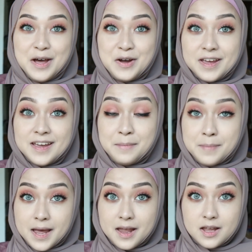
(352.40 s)
Okay, I'm
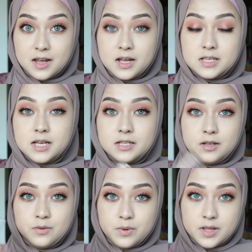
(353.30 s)
back,
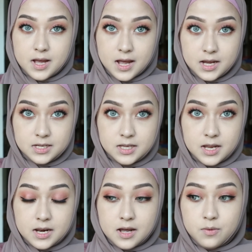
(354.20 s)
settled with the eyes,
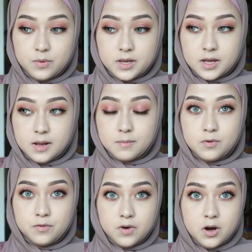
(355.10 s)
and now we can
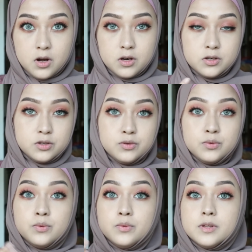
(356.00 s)
move on
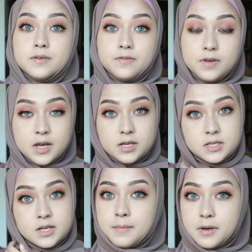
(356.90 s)
to the
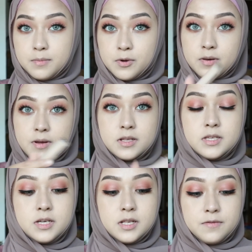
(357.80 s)
face. I'm gonna put the
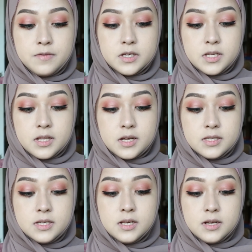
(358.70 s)
concealer first, and the
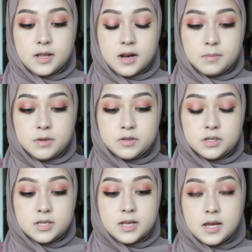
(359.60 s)
concealer that I'll be
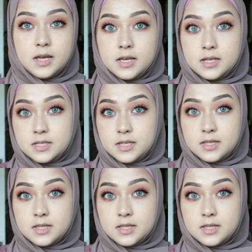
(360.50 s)
using today is